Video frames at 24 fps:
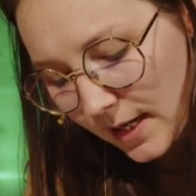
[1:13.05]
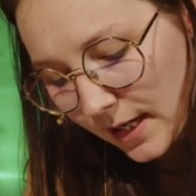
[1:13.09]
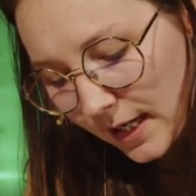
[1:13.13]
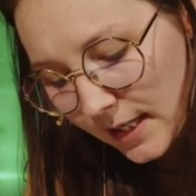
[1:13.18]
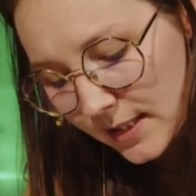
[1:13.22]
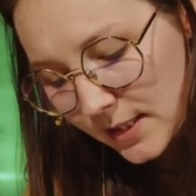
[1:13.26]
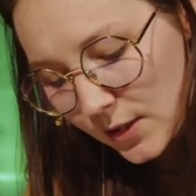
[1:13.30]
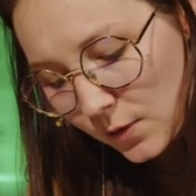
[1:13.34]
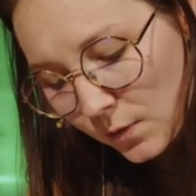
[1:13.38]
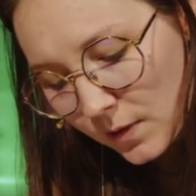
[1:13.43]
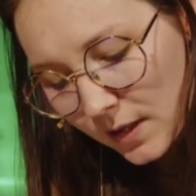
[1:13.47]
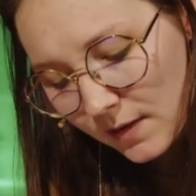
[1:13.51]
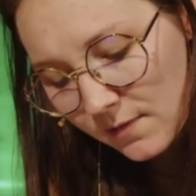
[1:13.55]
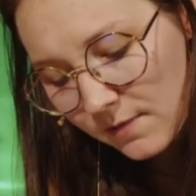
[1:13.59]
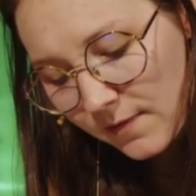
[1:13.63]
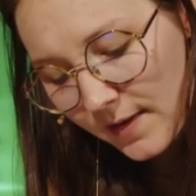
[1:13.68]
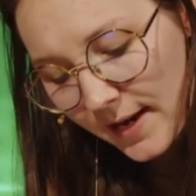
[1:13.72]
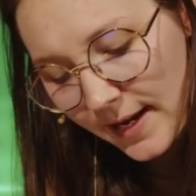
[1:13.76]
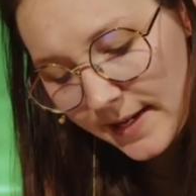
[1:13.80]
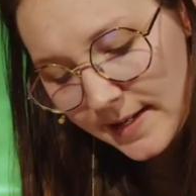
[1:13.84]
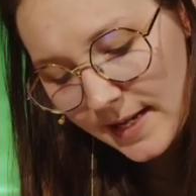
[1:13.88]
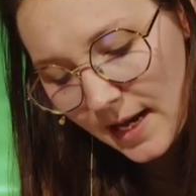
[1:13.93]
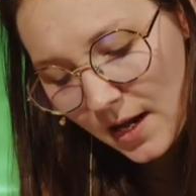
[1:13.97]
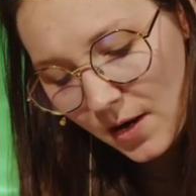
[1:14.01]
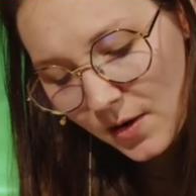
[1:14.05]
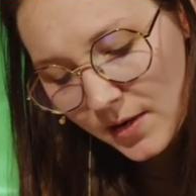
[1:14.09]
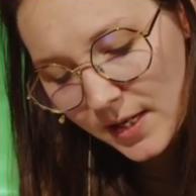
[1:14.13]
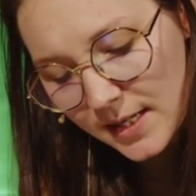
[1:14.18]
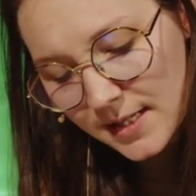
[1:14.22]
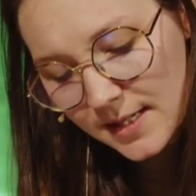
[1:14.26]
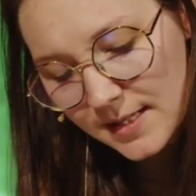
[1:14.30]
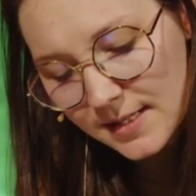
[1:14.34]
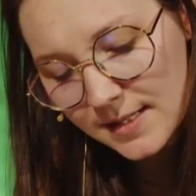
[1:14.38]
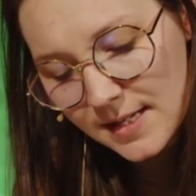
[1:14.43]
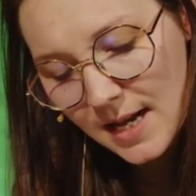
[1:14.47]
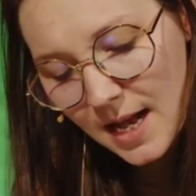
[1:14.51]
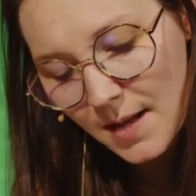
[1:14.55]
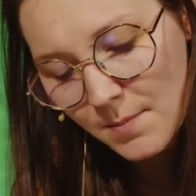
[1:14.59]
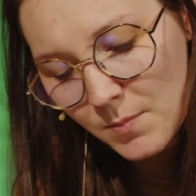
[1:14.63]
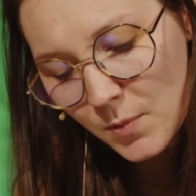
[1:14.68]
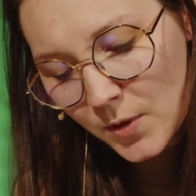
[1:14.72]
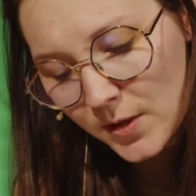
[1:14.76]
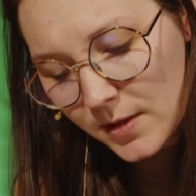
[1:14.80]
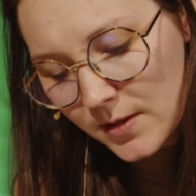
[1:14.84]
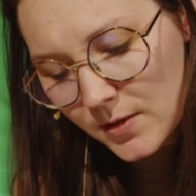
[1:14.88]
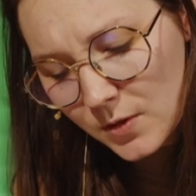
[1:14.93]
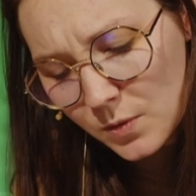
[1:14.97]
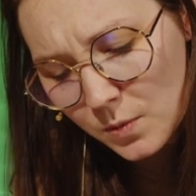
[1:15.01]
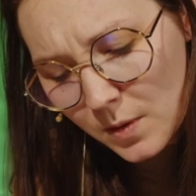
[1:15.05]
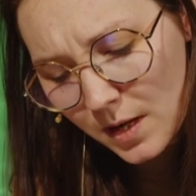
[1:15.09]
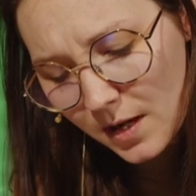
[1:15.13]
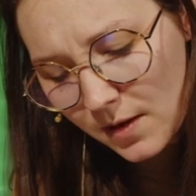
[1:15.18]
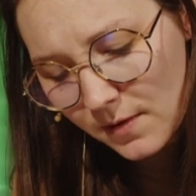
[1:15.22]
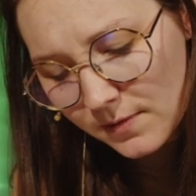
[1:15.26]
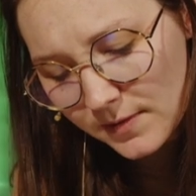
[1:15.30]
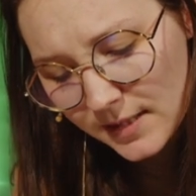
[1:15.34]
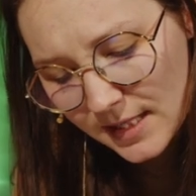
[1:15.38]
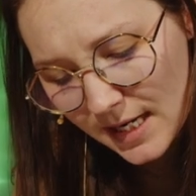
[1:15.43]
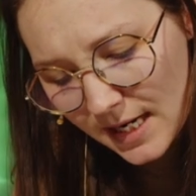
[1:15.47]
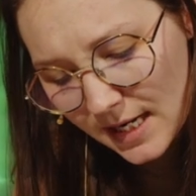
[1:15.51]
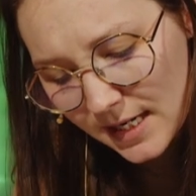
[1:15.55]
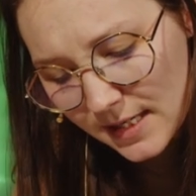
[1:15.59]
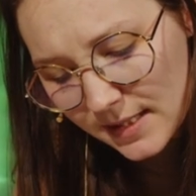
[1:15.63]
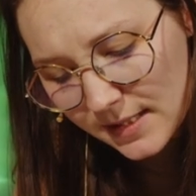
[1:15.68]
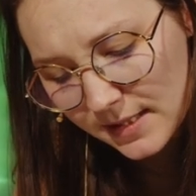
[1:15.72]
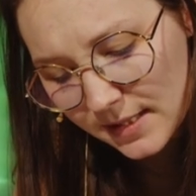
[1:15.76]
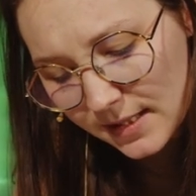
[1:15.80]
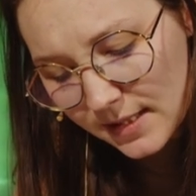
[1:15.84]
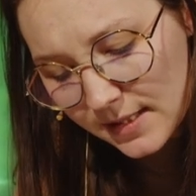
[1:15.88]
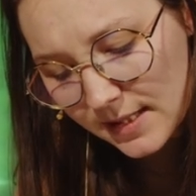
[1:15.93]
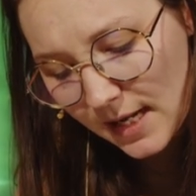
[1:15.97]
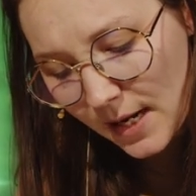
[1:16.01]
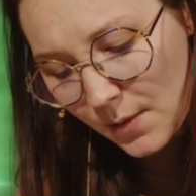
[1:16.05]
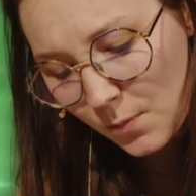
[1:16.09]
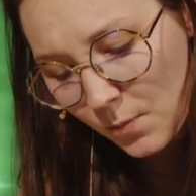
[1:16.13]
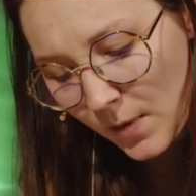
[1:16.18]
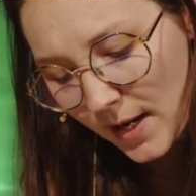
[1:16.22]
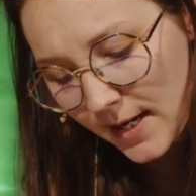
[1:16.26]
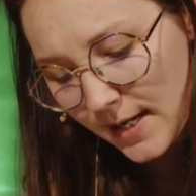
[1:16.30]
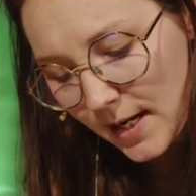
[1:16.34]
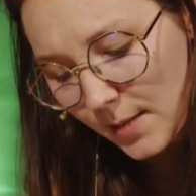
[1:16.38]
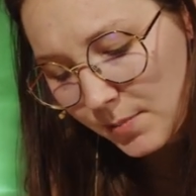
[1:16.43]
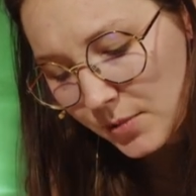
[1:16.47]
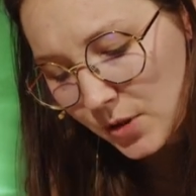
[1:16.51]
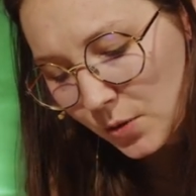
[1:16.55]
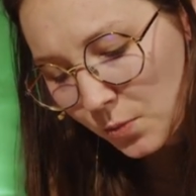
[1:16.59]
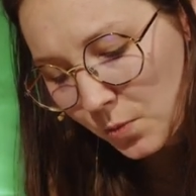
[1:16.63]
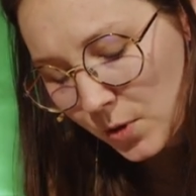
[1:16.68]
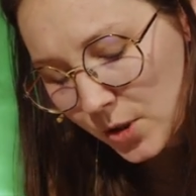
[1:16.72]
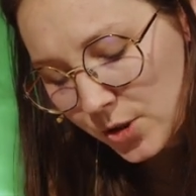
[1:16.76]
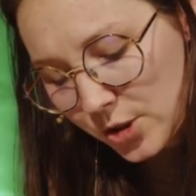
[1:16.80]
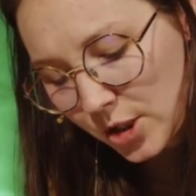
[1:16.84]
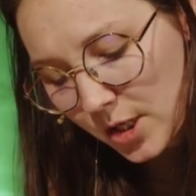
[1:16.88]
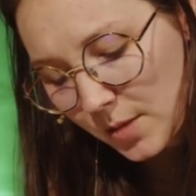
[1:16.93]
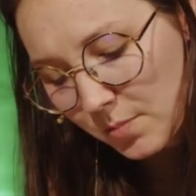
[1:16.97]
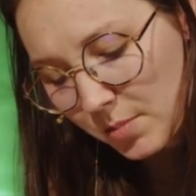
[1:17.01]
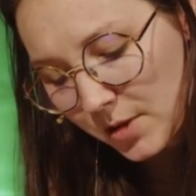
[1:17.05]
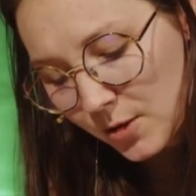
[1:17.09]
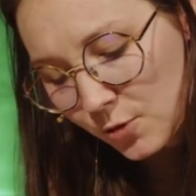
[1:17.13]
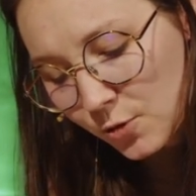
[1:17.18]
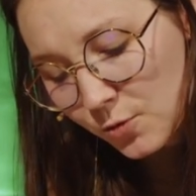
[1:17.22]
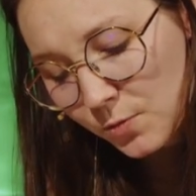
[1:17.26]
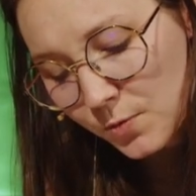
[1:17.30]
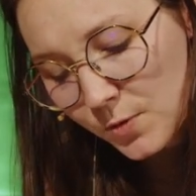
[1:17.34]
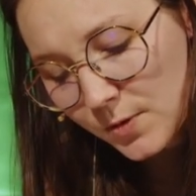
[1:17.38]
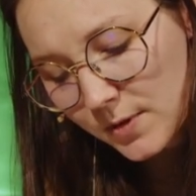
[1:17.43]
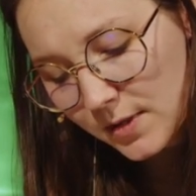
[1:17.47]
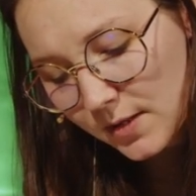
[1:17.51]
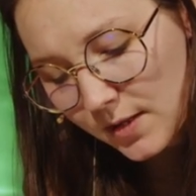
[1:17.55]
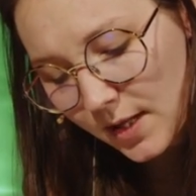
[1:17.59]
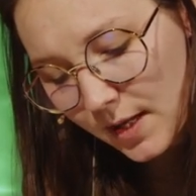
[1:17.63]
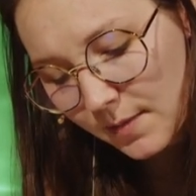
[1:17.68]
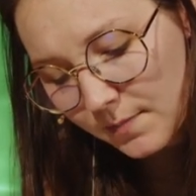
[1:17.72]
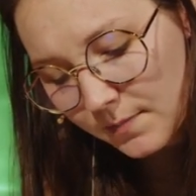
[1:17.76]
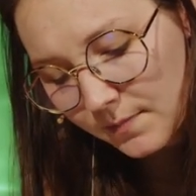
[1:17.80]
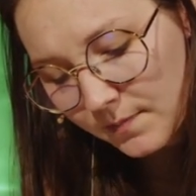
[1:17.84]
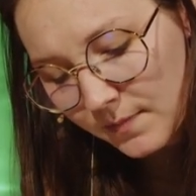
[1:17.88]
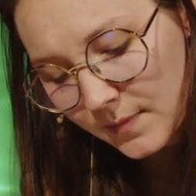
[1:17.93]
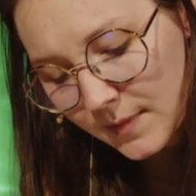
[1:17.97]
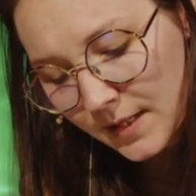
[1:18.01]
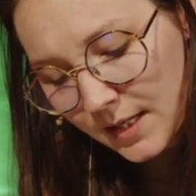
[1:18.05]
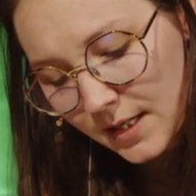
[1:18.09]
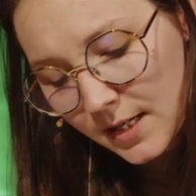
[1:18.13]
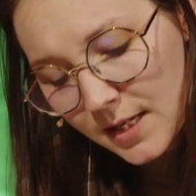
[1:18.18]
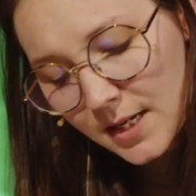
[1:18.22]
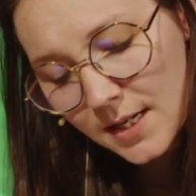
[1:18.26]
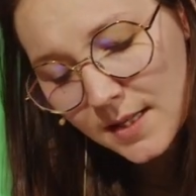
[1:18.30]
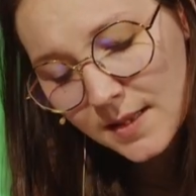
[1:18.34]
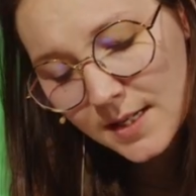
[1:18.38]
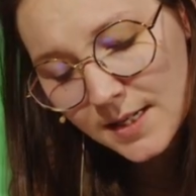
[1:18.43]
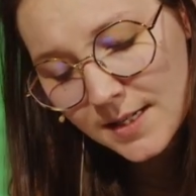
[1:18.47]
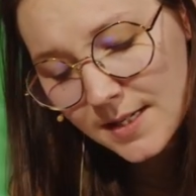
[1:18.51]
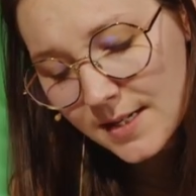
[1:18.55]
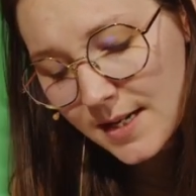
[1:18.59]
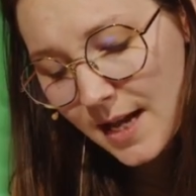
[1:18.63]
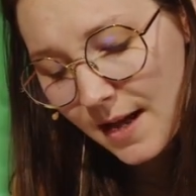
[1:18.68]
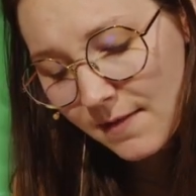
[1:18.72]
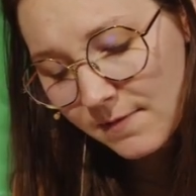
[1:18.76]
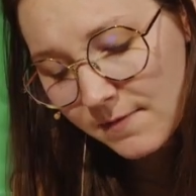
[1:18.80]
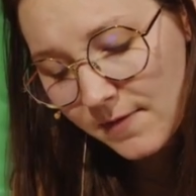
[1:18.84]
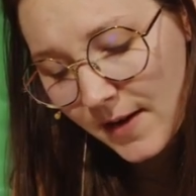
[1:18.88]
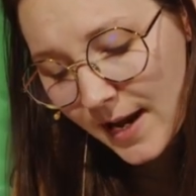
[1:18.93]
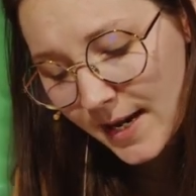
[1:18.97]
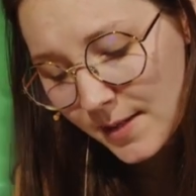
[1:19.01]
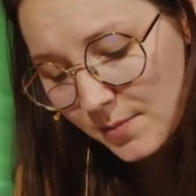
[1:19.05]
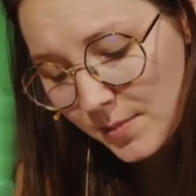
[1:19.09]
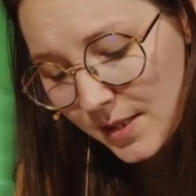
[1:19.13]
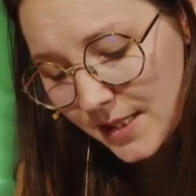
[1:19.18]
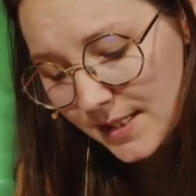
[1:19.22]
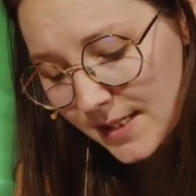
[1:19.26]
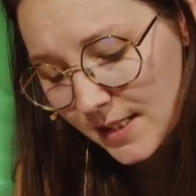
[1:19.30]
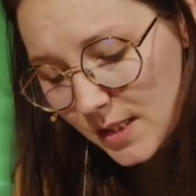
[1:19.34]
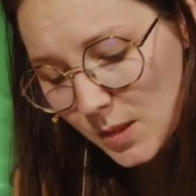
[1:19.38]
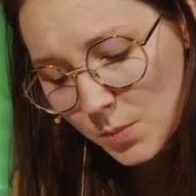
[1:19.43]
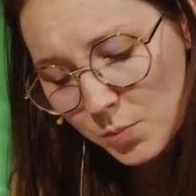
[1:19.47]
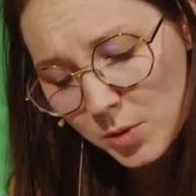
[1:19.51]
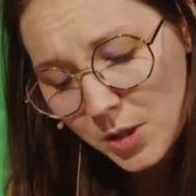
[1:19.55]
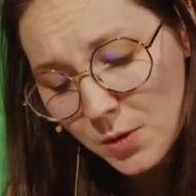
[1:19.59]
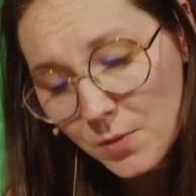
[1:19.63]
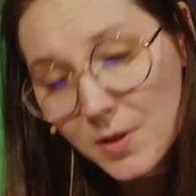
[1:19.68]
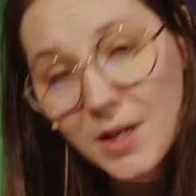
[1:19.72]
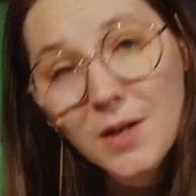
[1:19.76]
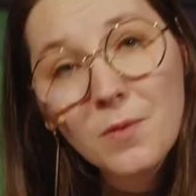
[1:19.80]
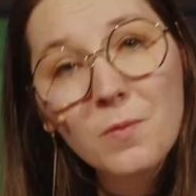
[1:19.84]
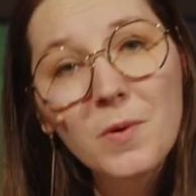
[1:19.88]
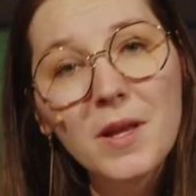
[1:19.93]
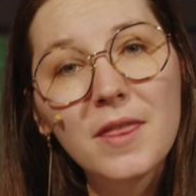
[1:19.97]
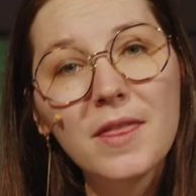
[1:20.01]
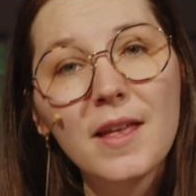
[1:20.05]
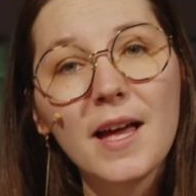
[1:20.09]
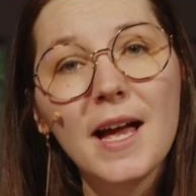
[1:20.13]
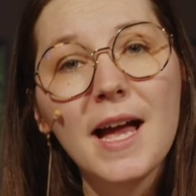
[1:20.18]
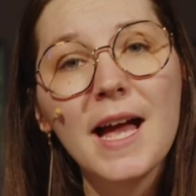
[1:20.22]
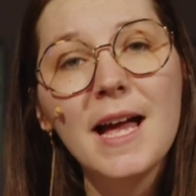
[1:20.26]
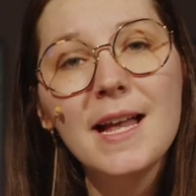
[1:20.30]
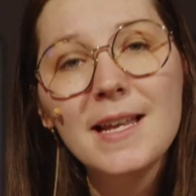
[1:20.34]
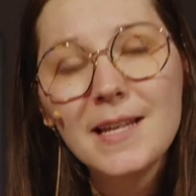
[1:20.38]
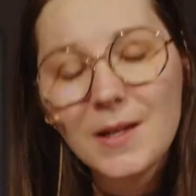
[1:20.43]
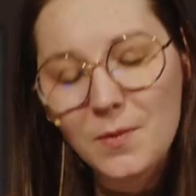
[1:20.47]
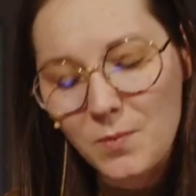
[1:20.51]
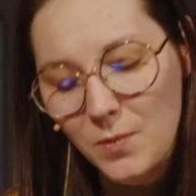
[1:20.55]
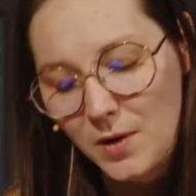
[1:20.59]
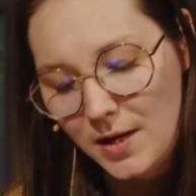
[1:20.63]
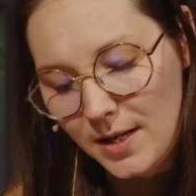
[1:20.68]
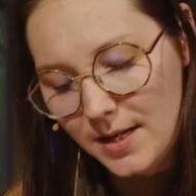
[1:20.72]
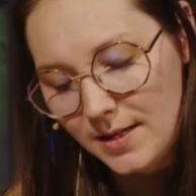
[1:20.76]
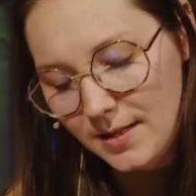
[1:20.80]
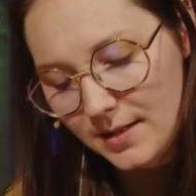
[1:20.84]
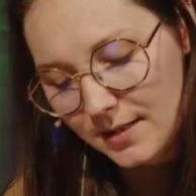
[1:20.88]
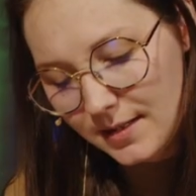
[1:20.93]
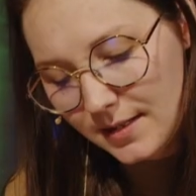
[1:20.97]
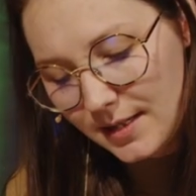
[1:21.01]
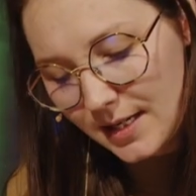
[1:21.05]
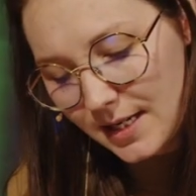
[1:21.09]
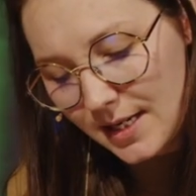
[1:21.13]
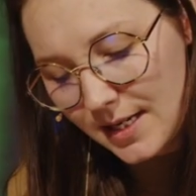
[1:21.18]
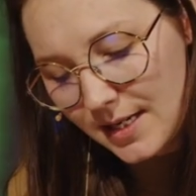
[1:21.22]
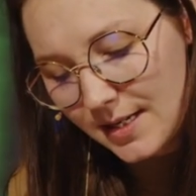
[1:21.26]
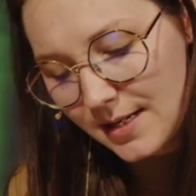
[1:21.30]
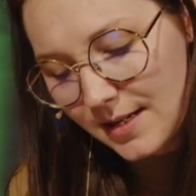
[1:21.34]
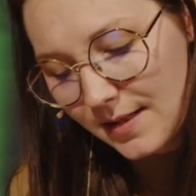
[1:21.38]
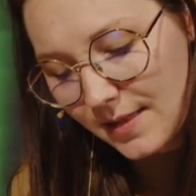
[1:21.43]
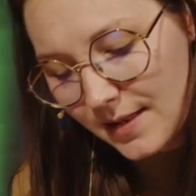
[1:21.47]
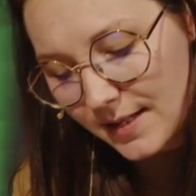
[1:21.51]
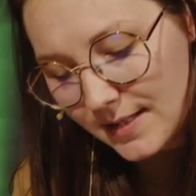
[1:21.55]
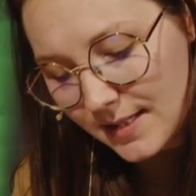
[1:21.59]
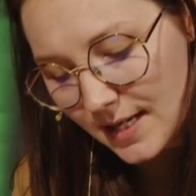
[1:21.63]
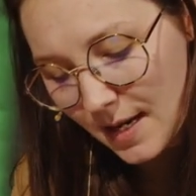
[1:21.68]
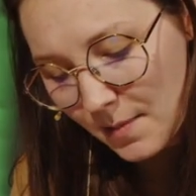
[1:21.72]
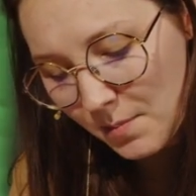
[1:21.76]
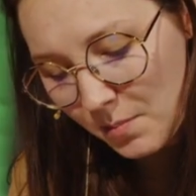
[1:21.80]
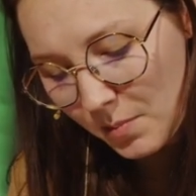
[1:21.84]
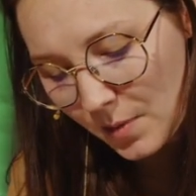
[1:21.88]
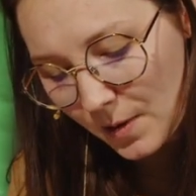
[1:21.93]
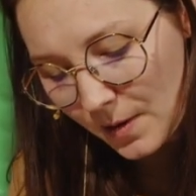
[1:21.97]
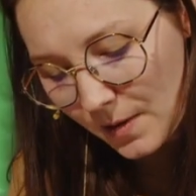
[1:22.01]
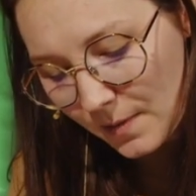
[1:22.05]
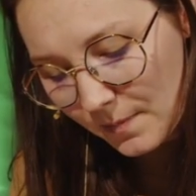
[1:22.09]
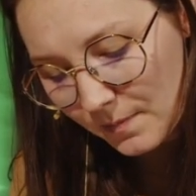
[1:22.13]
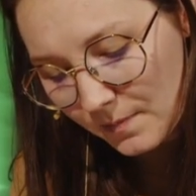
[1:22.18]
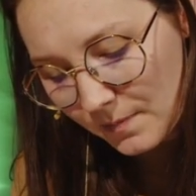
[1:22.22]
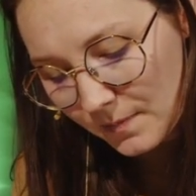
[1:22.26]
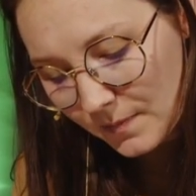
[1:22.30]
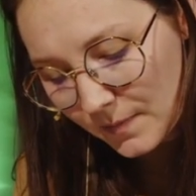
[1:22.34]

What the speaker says: As you can find out, it is not more than 12 days since I went up to worship in Jerusalem. They did not find me disputing with anyone in the temple,"